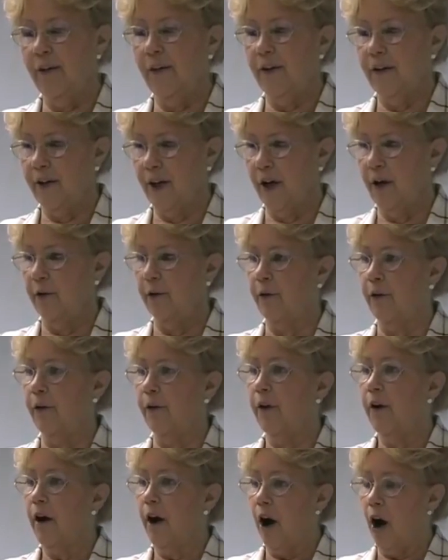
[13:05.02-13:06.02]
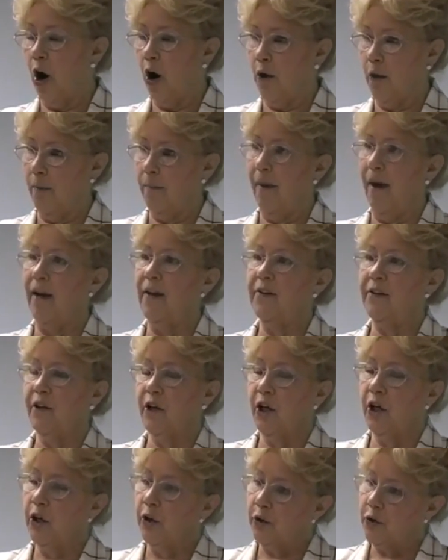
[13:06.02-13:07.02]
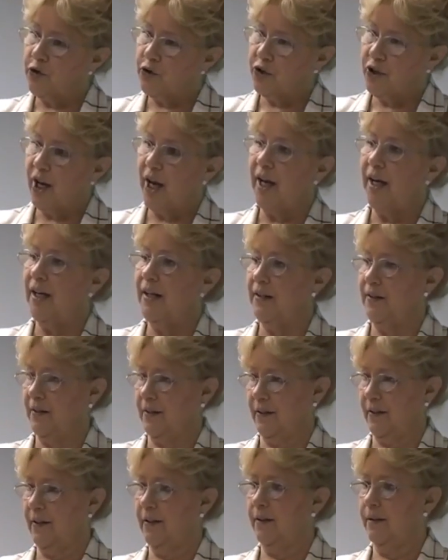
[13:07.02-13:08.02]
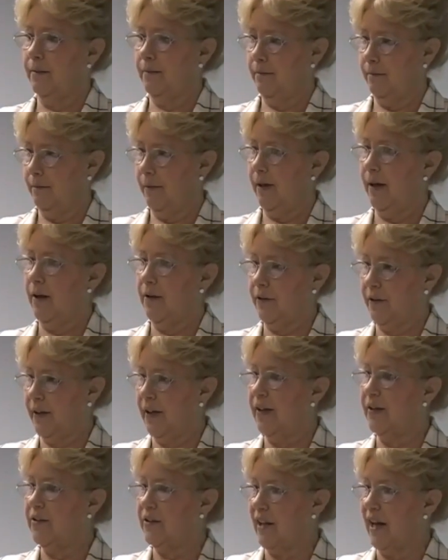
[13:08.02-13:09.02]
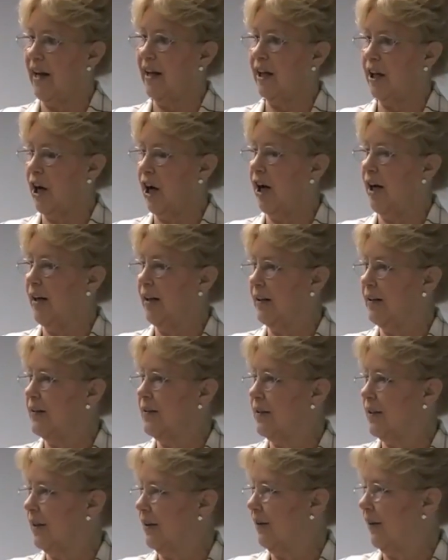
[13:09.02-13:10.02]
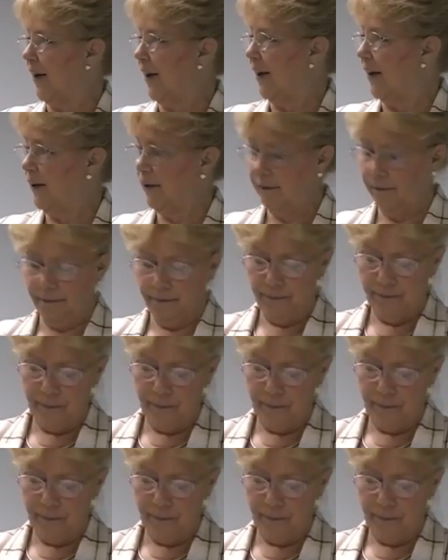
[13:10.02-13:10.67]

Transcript: in the toner, or the base color stains it, because it is like cotton instead of hair.